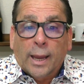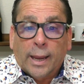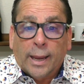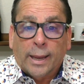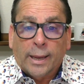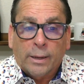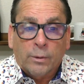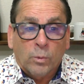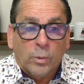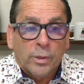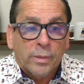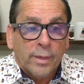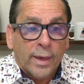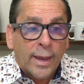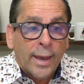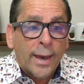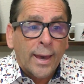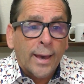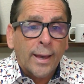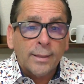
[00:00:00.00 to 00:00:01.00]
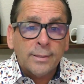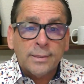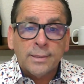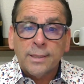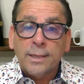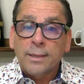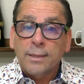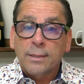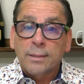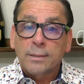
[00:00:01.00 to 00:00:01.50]
And with
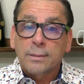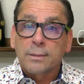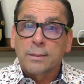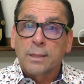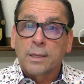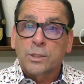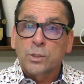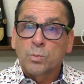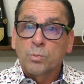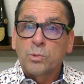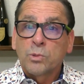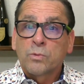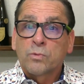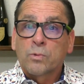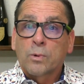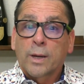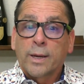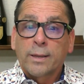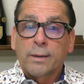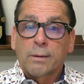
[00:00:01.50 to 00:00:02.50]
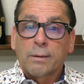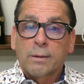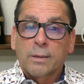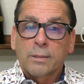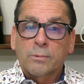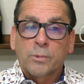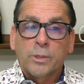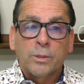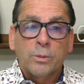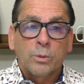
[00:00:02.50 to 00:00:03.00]
that, let's move right
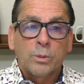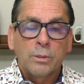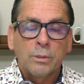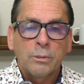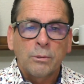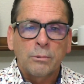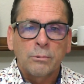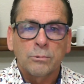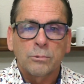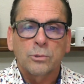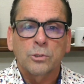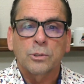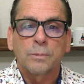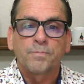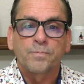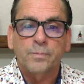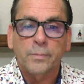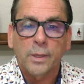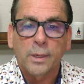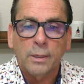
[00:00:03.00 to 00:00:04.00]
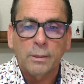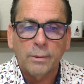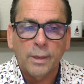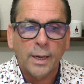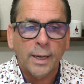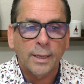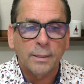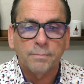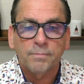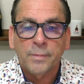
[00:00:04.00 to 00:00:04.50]
on with the news. All
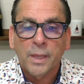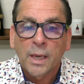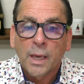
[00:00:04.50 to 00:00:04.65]
right.